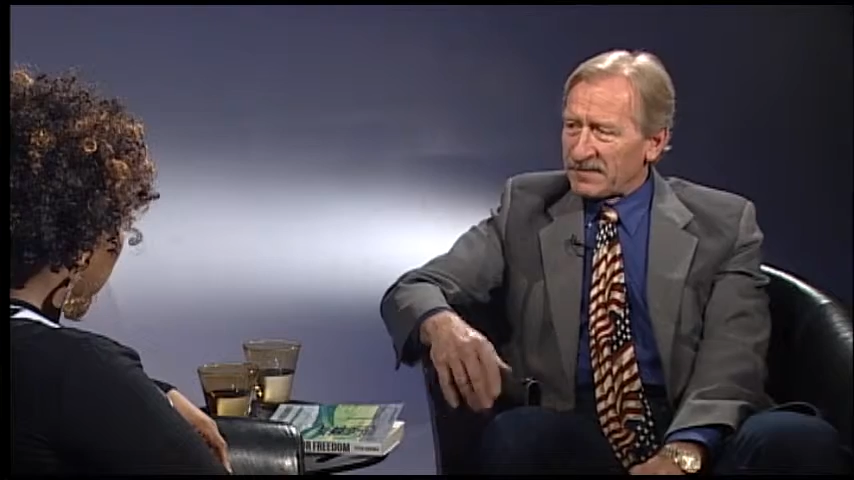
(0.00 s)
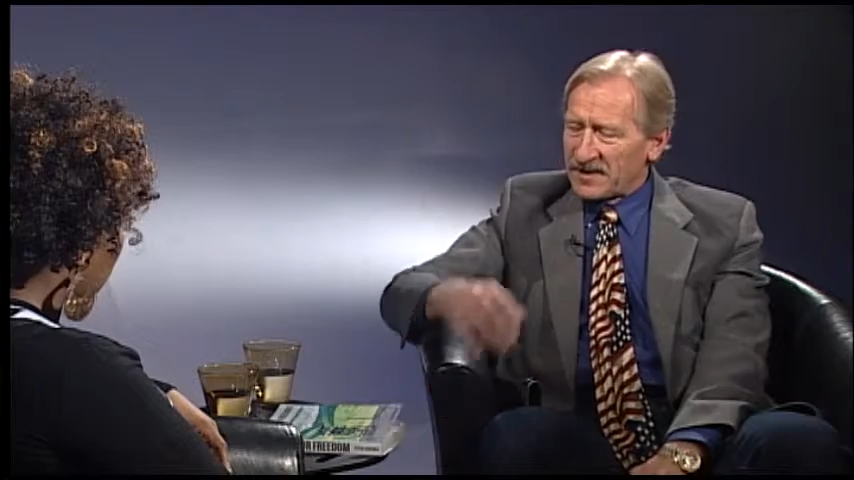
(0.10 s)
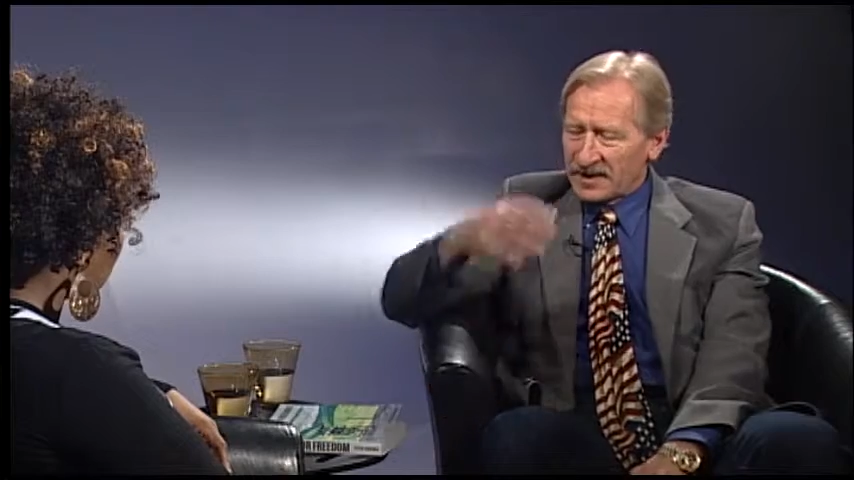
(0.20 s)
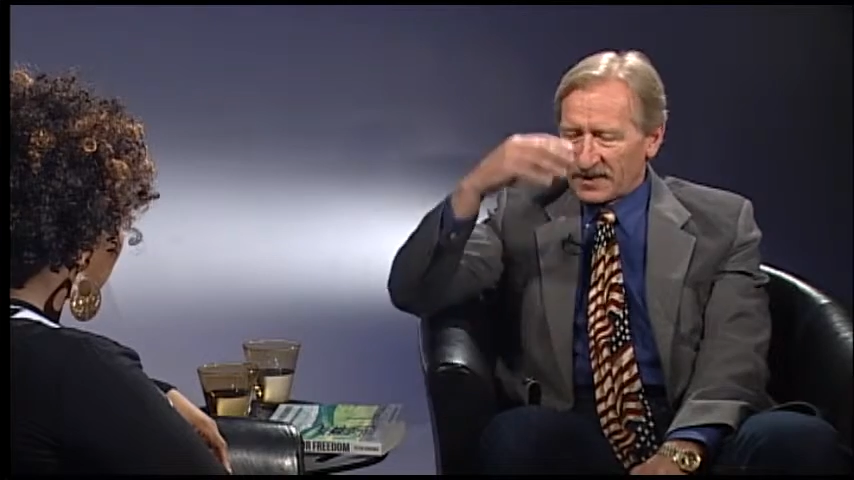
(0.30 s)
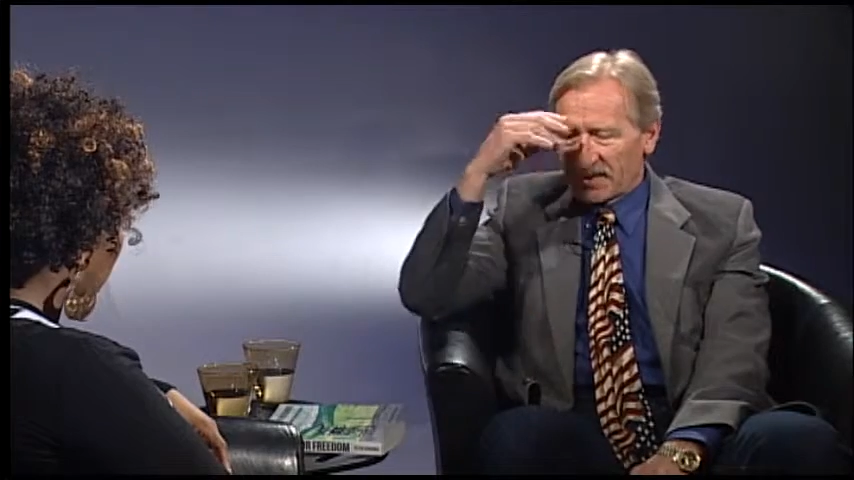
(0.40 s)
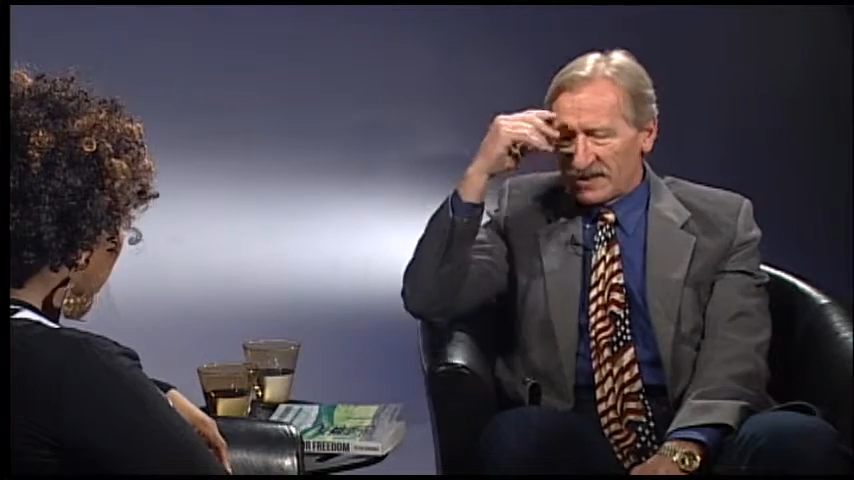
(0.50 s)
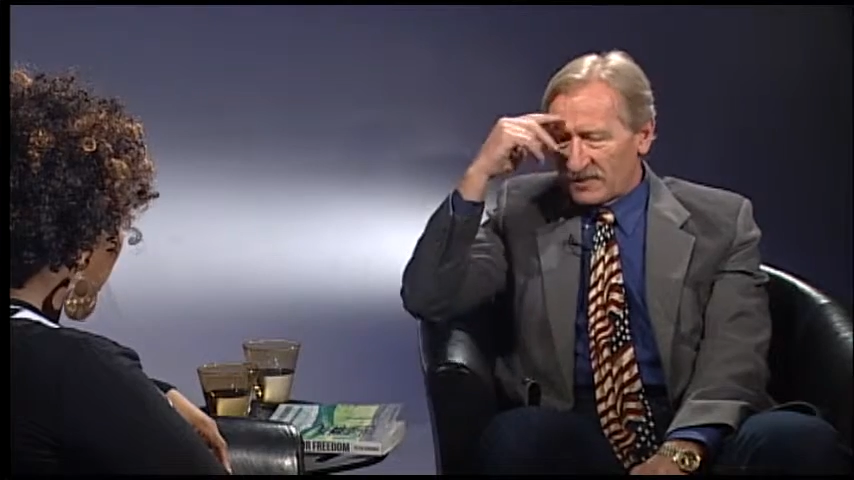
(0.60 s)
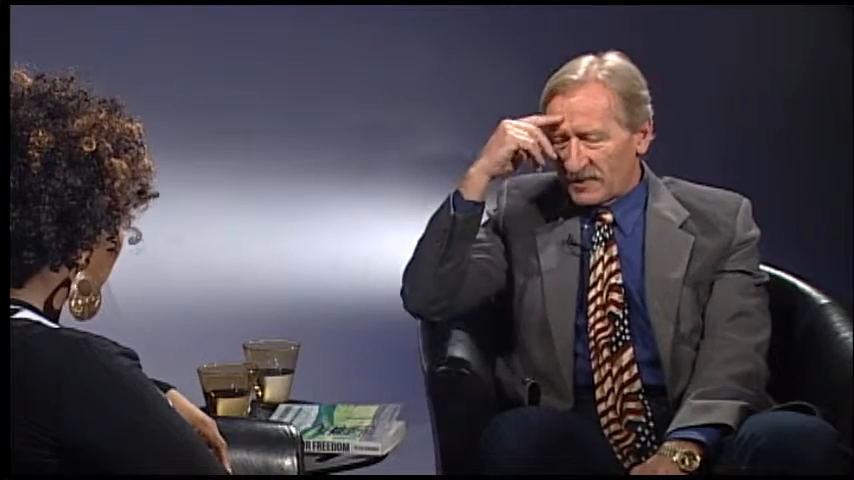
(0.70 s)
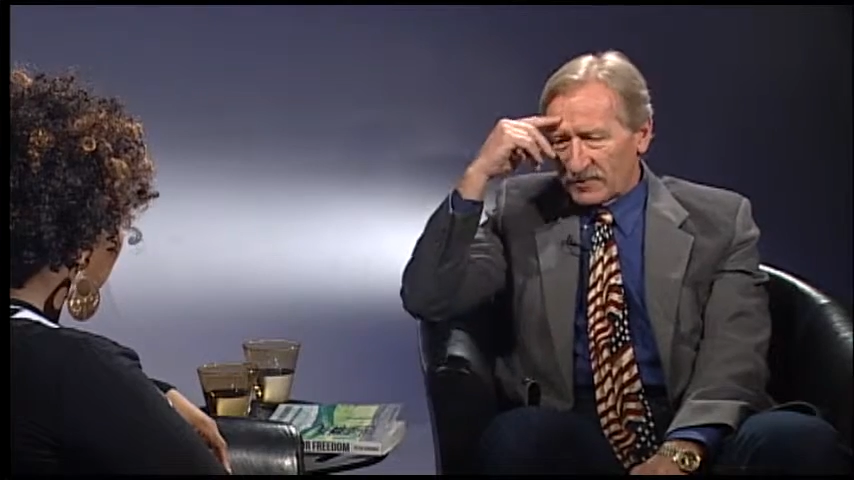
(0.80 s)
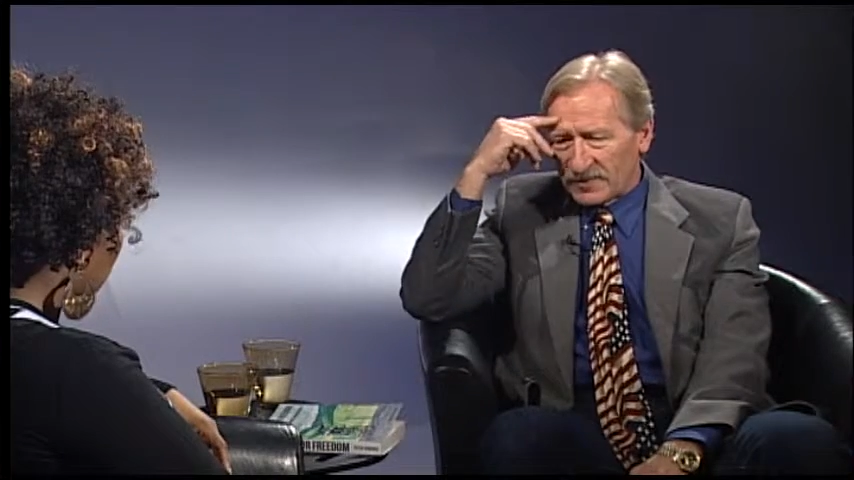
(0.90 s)
thinking
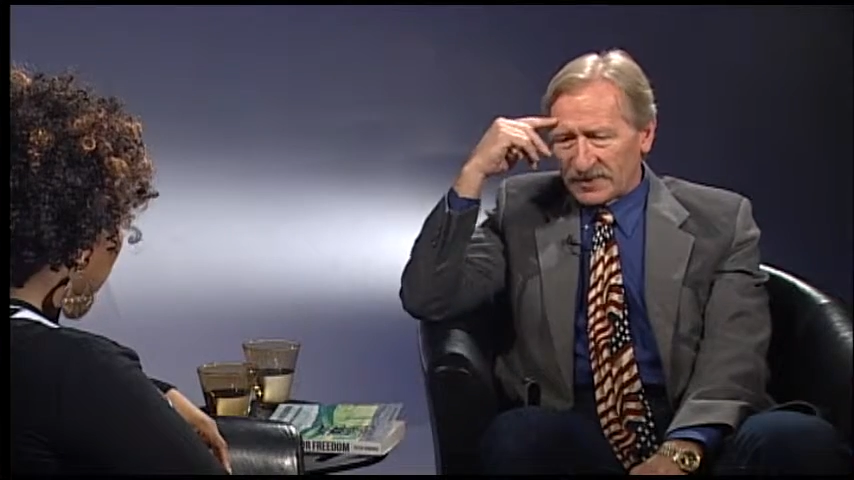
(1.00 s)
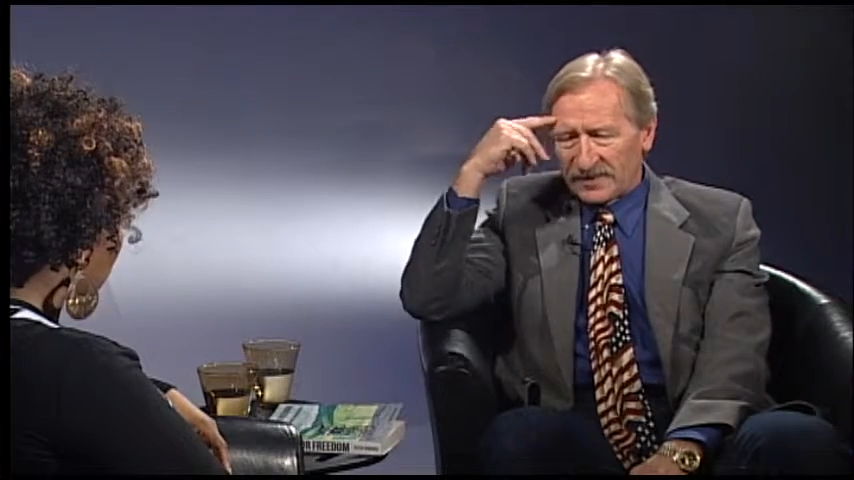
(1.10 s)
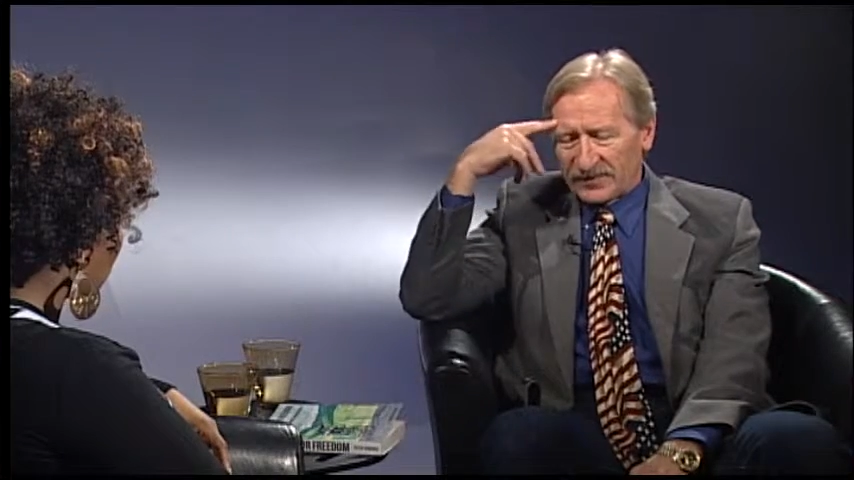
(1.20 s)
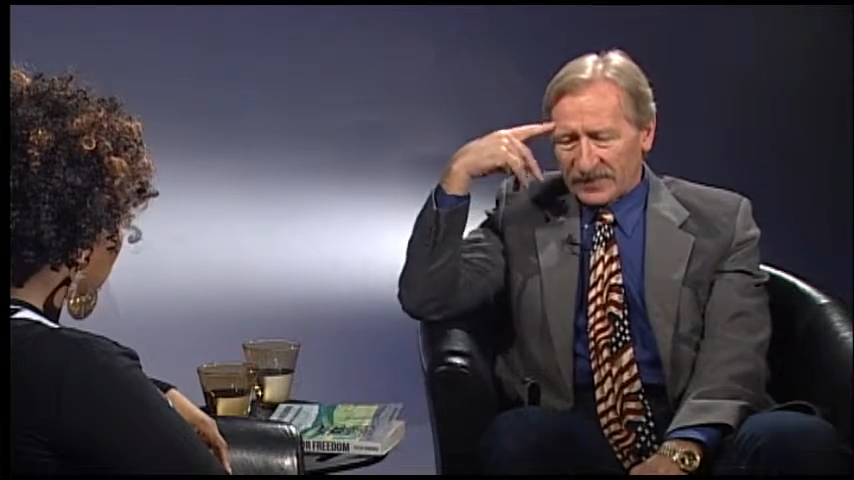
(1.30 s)
about